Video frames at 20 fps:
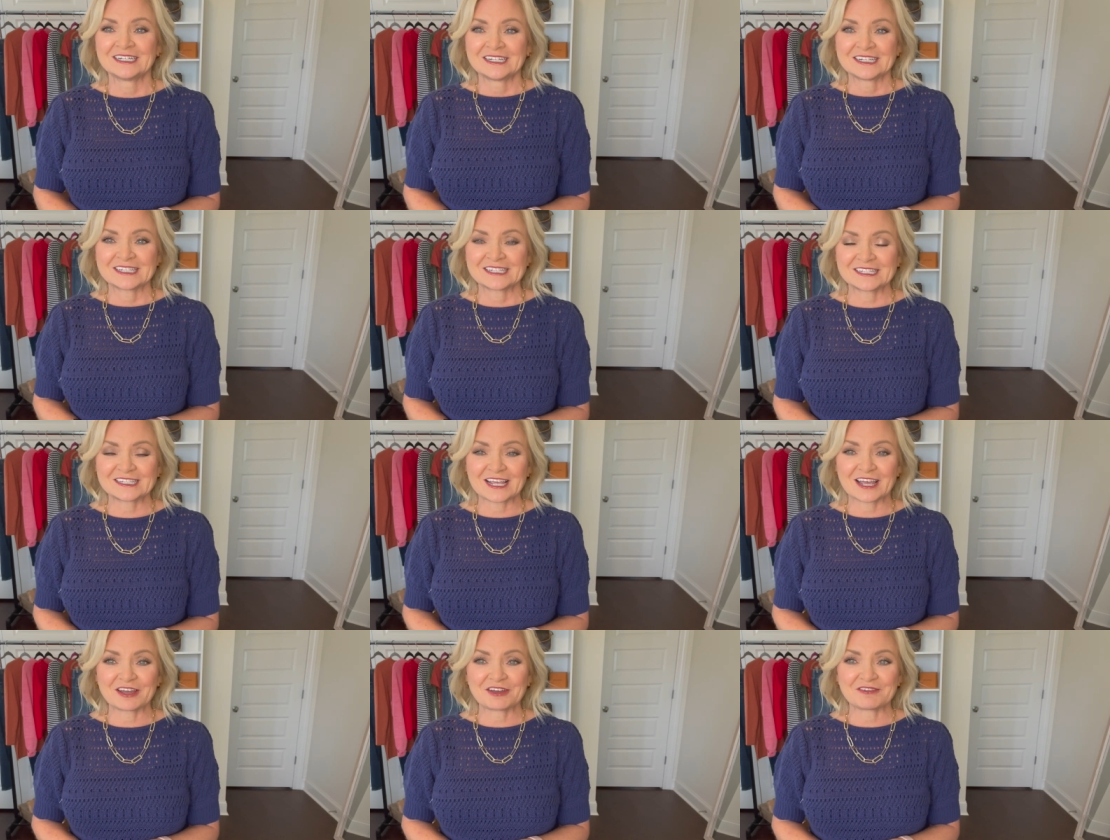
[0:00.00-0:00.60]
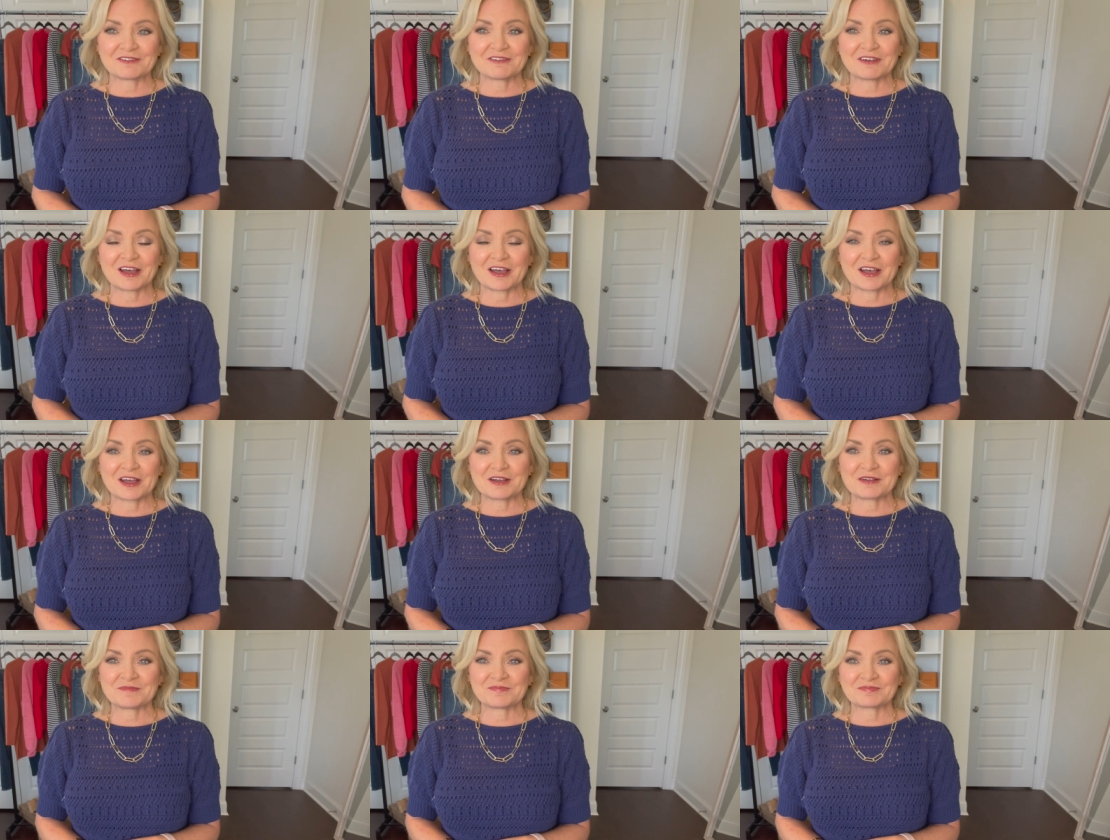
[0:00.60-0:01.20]
So
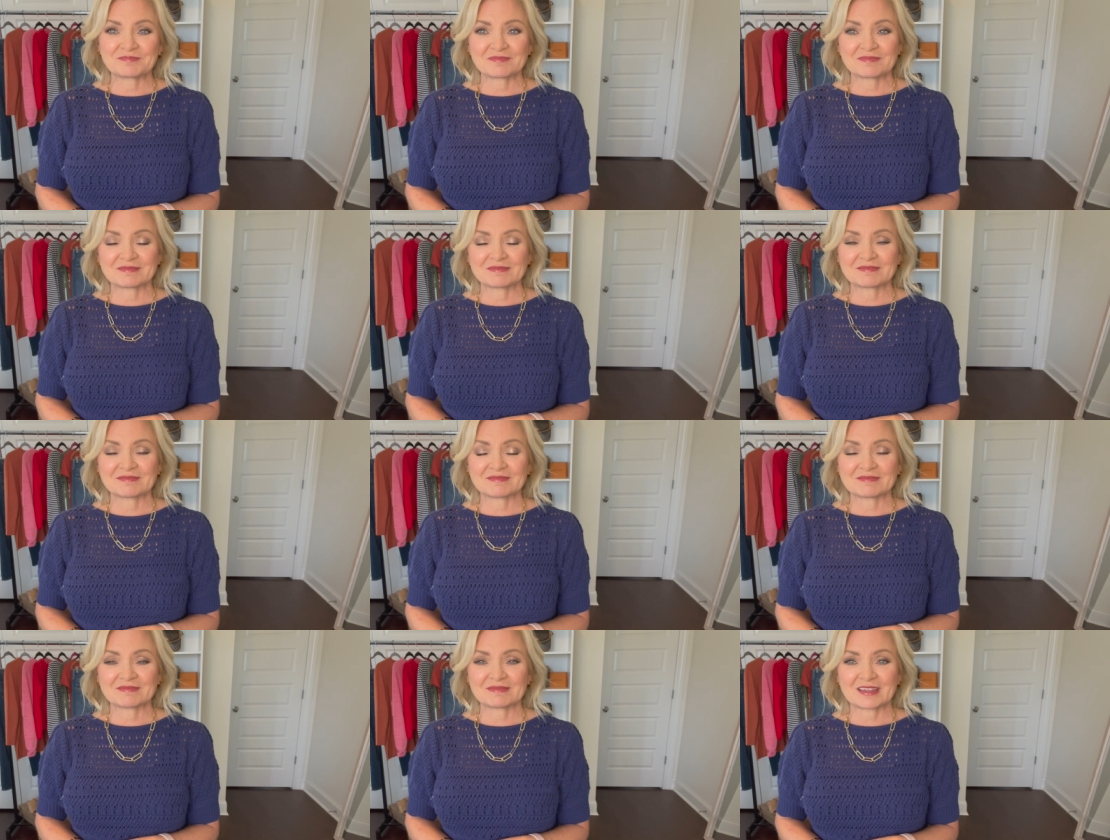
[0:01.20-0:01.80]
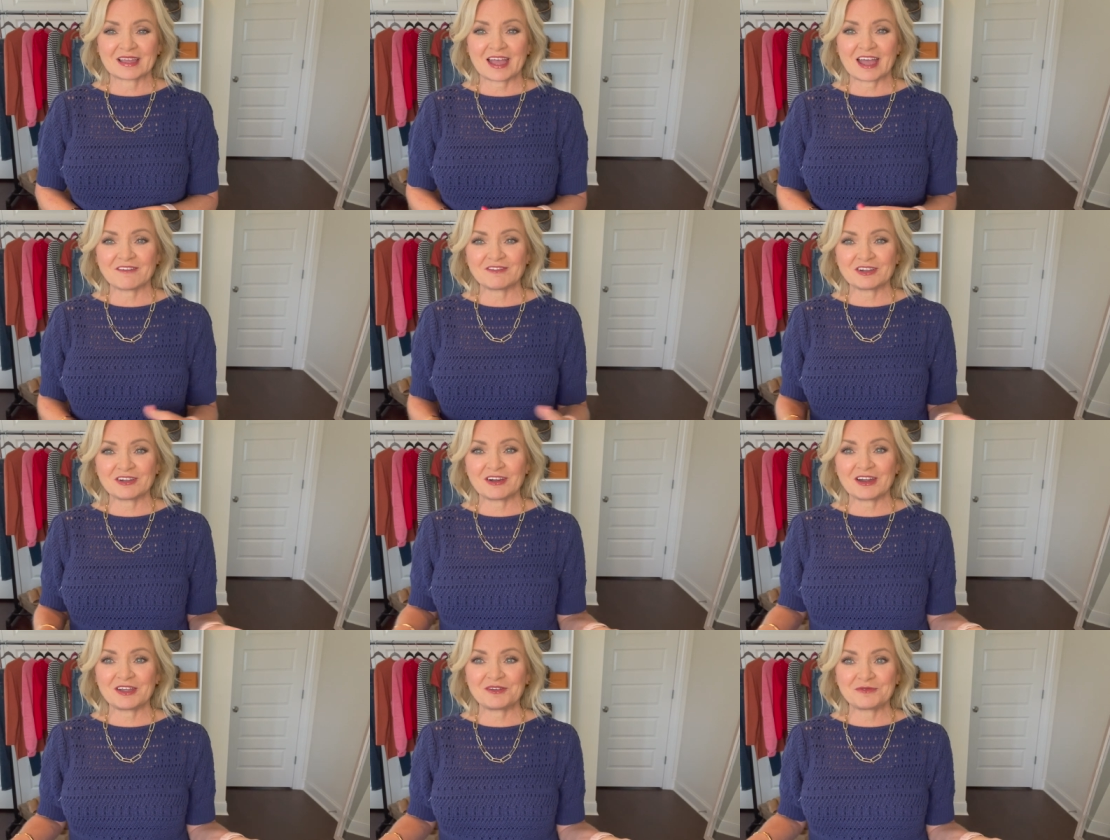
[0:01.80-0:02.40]
um, have a
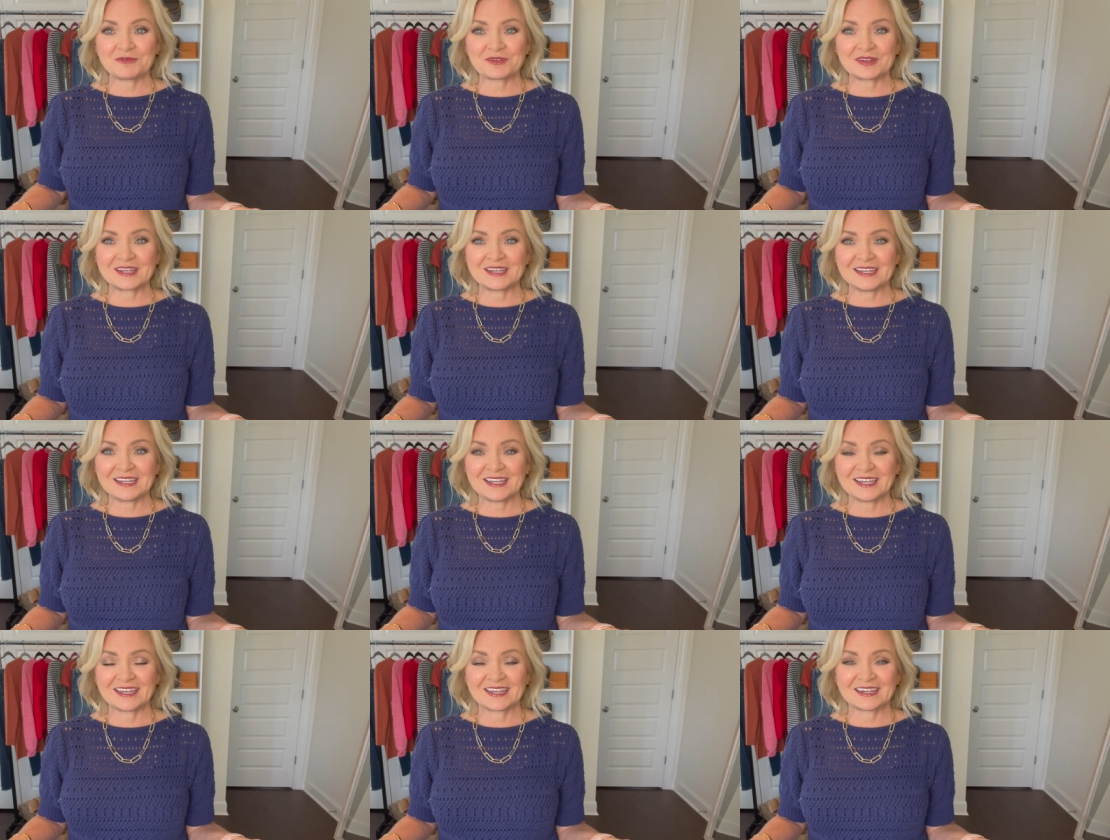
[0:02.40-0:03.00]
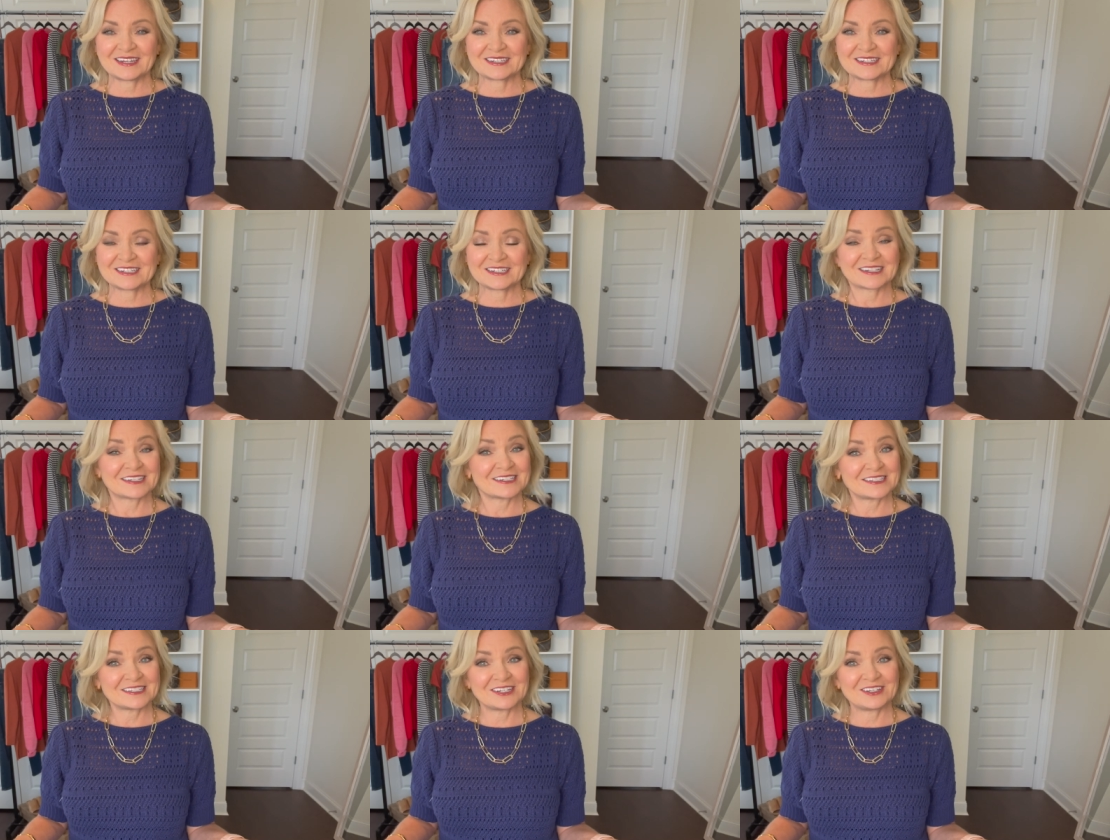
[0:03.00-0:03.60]
great week, and until
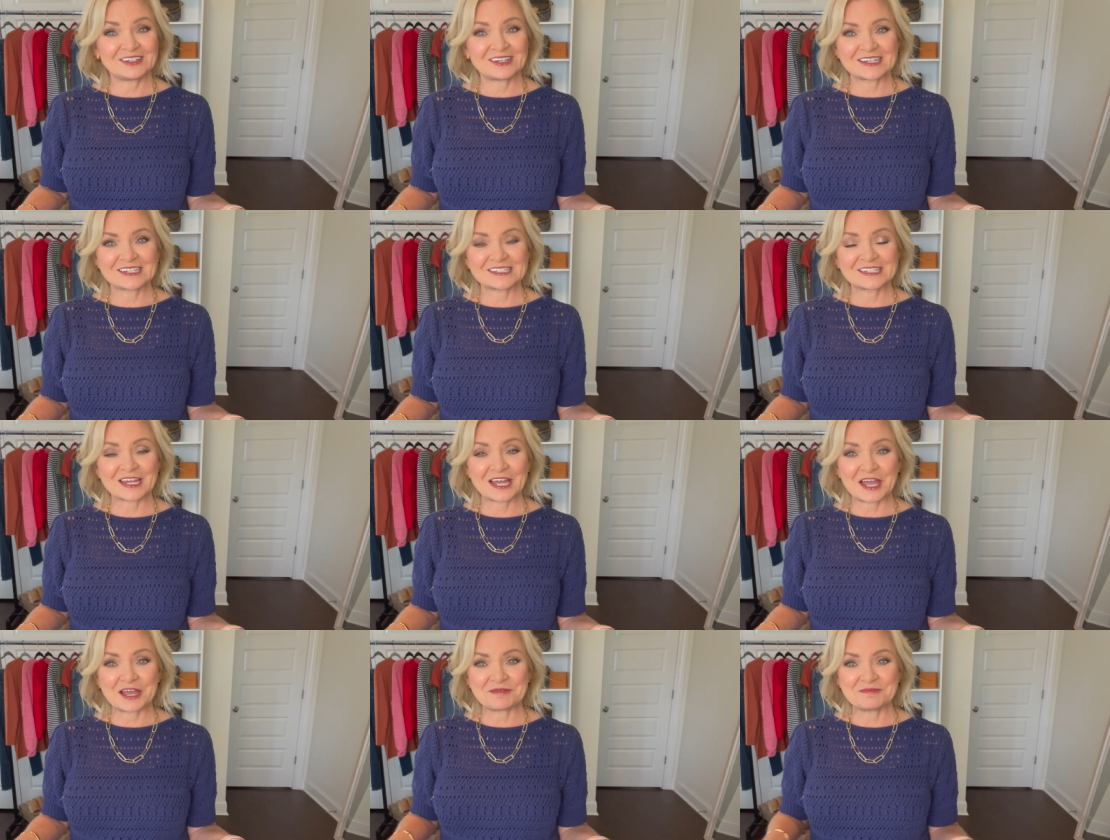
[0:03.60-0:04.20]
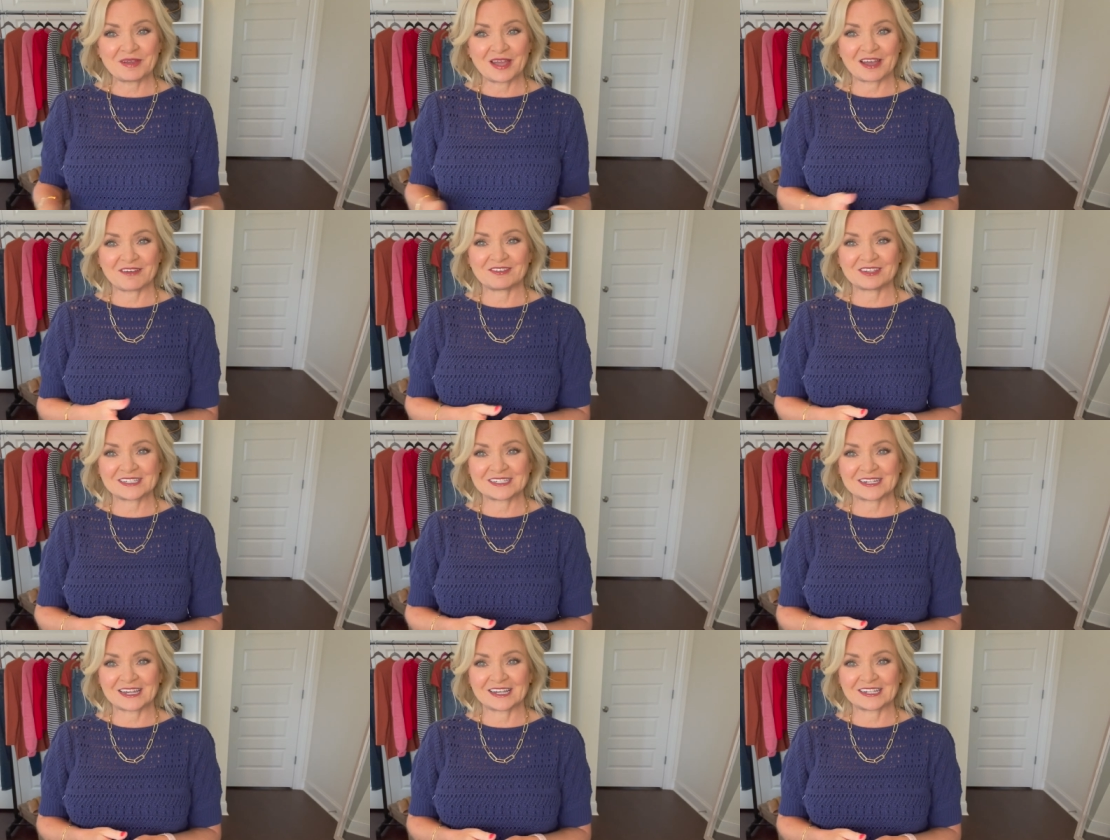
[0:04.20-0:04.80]
I see you next time, have a
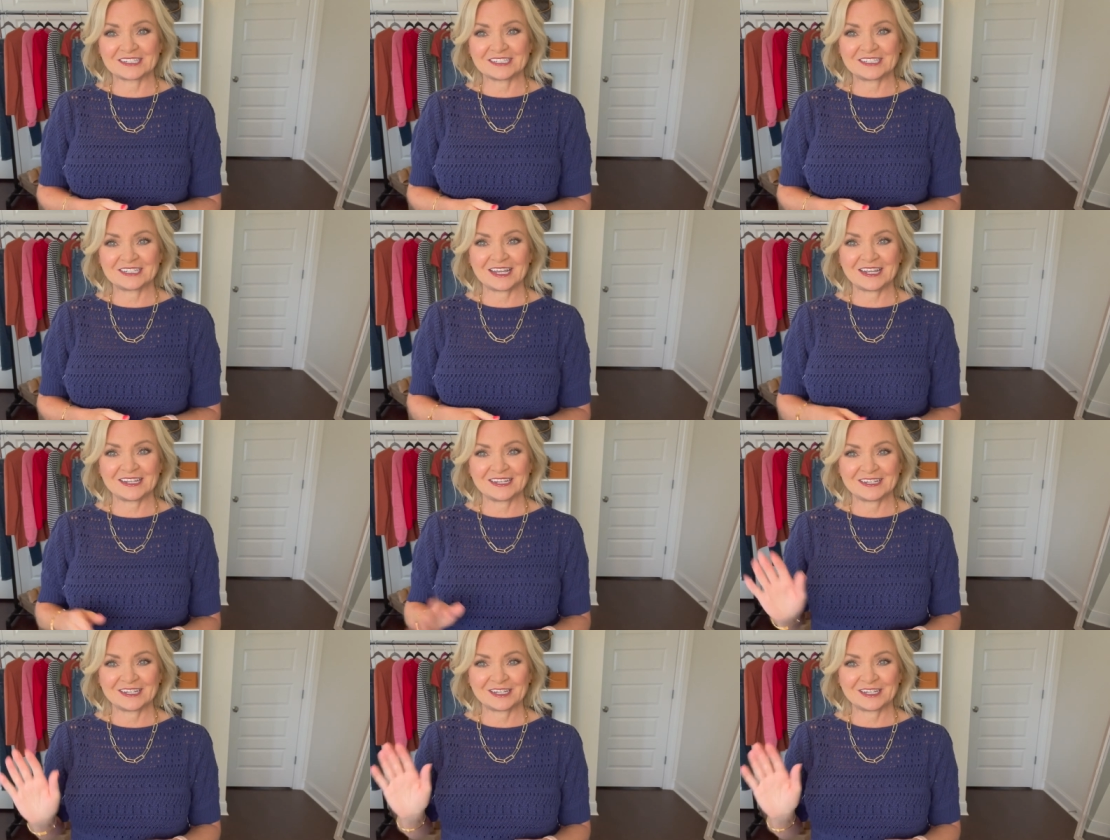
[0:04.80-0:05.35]
stylish day.